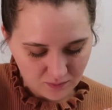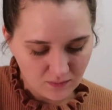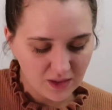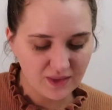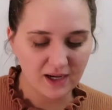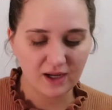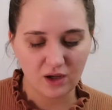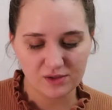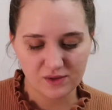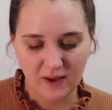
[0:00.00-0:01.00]
Then I
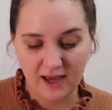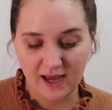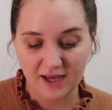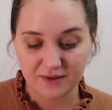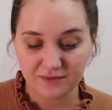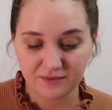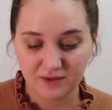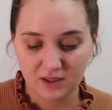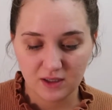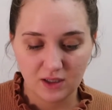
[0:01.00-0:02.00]
also have
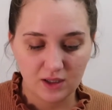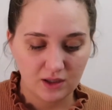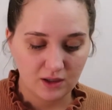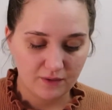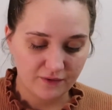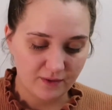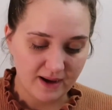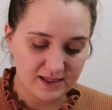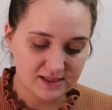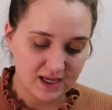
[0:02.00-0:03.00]
for
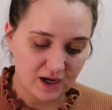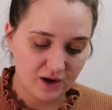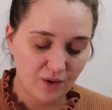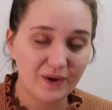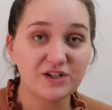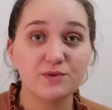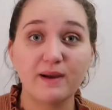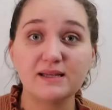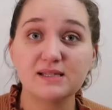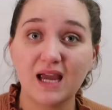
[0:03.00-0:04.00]
mascara, which
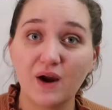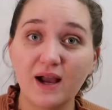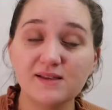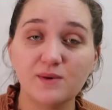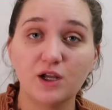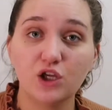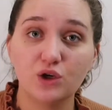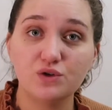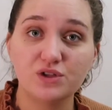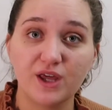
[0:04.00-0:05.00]
mascara has been a
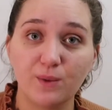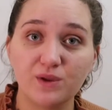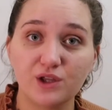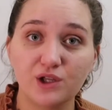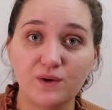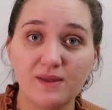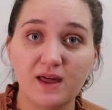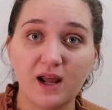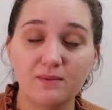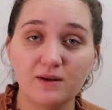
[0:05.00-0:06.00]
huge thing with gluten
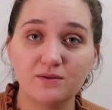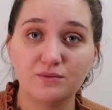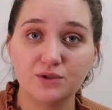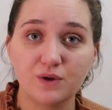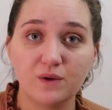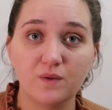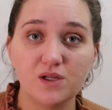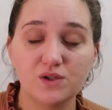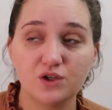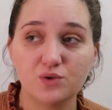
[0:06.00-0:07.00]
that I've been doing
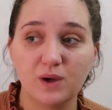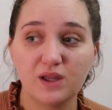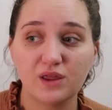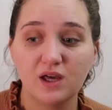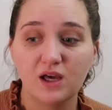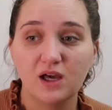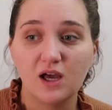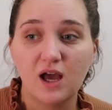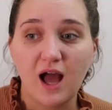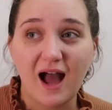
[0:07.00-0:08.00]
research with.
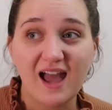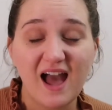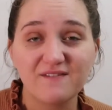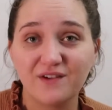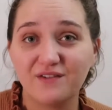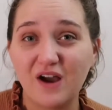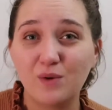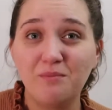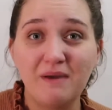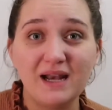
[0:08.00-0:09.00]
I haven't
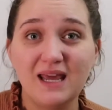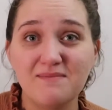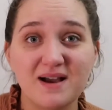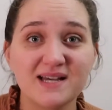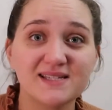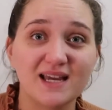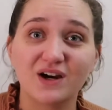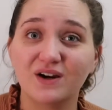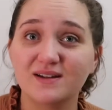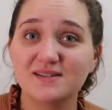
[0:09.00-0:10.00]
found many
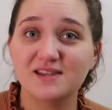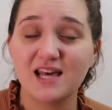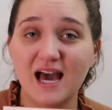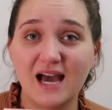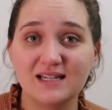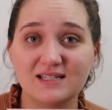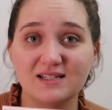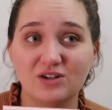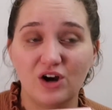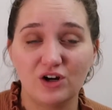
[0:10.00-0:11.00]
mascaras
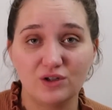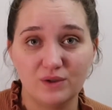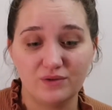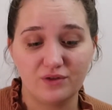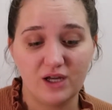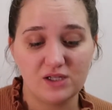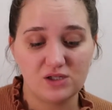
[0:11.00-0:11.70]
that are gluten-free.